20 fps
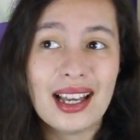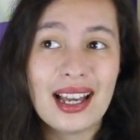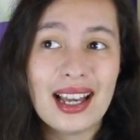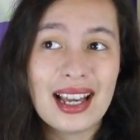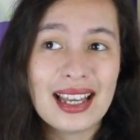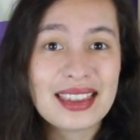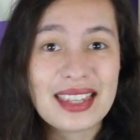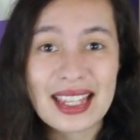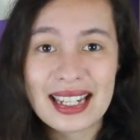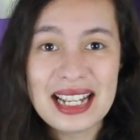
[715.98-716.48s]

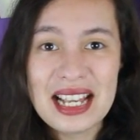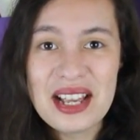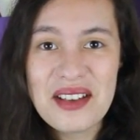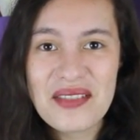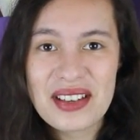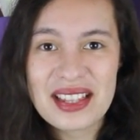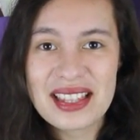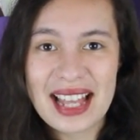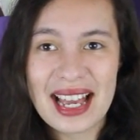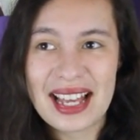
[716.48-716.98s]
And then
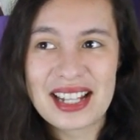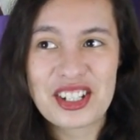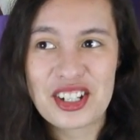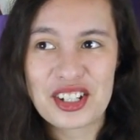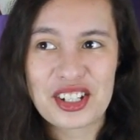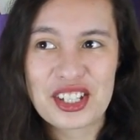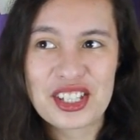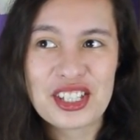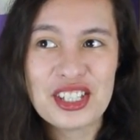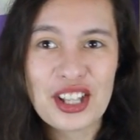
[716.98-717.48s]
even then
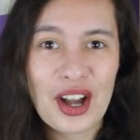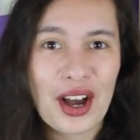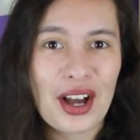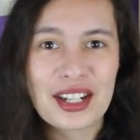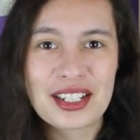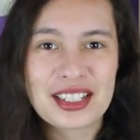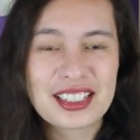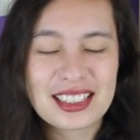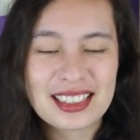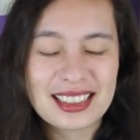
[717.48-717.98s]
just
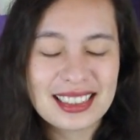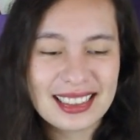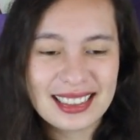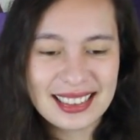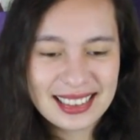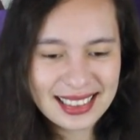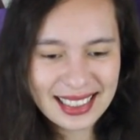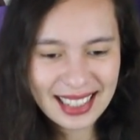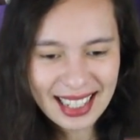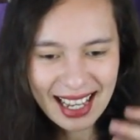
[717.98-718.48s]
not
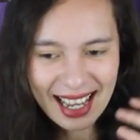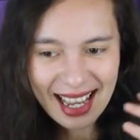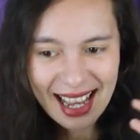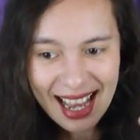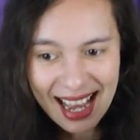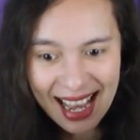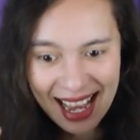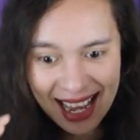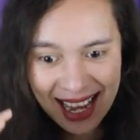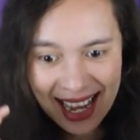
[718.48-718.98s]

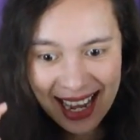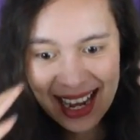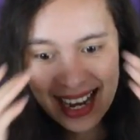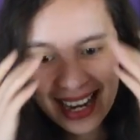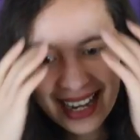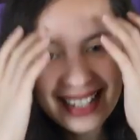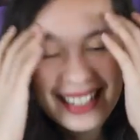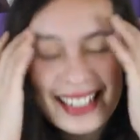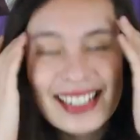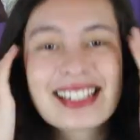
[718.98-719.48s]

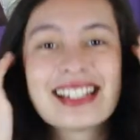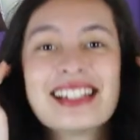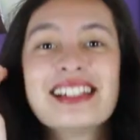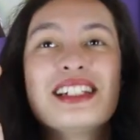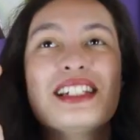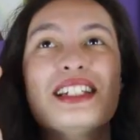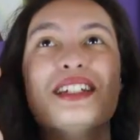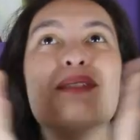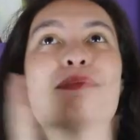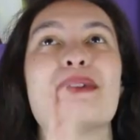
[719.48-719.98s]

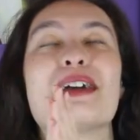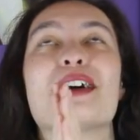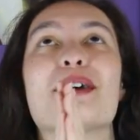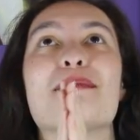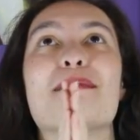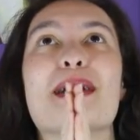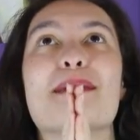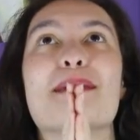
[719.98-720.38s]
Sanji, oh my god, my